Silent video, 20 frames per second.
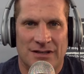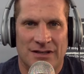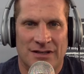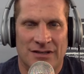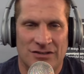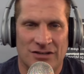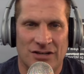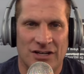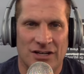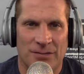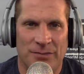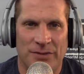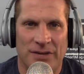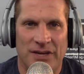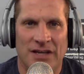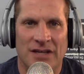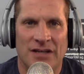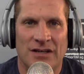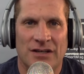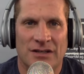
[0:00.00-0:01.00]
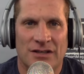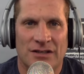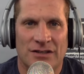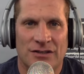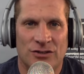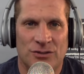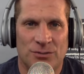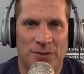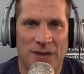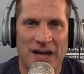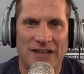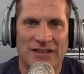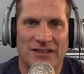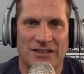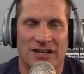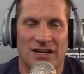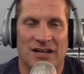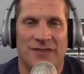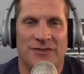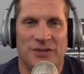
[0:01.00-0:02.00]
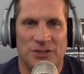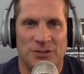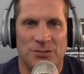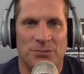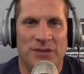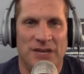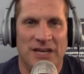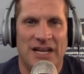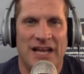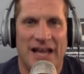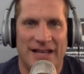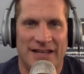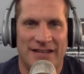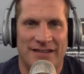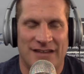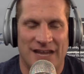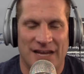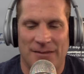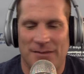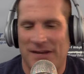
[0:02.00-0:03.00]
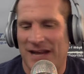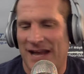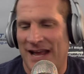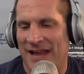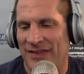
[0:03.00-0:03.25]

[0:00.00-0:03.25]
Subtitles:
is gonna be the sponsor of this meathead segment.